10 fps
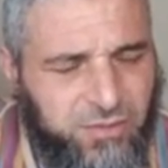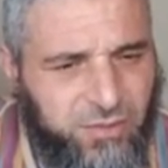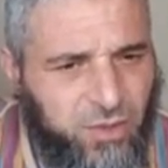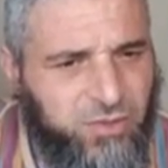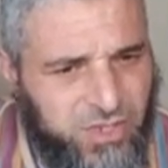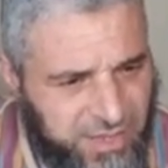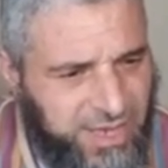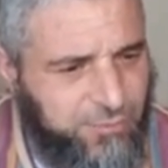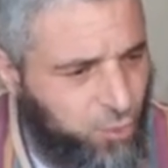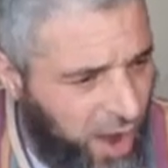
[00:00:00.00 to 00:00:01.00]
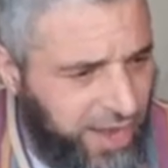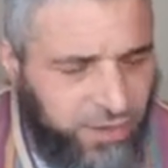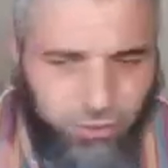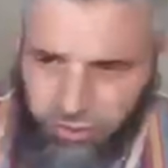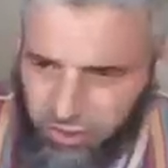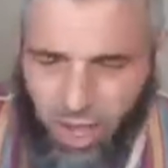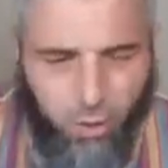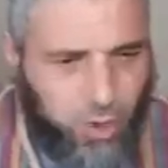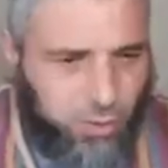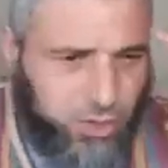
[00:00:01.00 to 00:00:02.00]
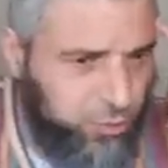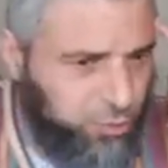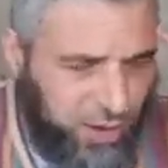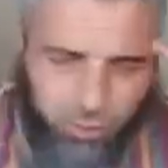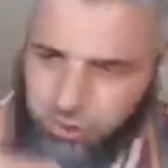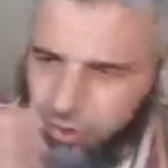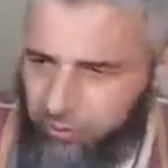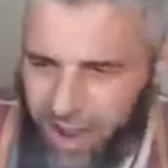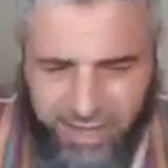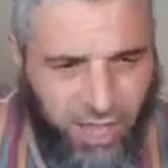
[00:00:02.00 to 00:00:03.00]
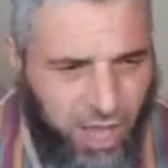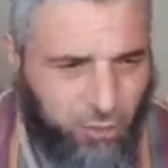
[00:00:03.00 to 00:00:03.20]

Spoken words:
Don't just tell him why. No, no, where was your brain? Where was your mind?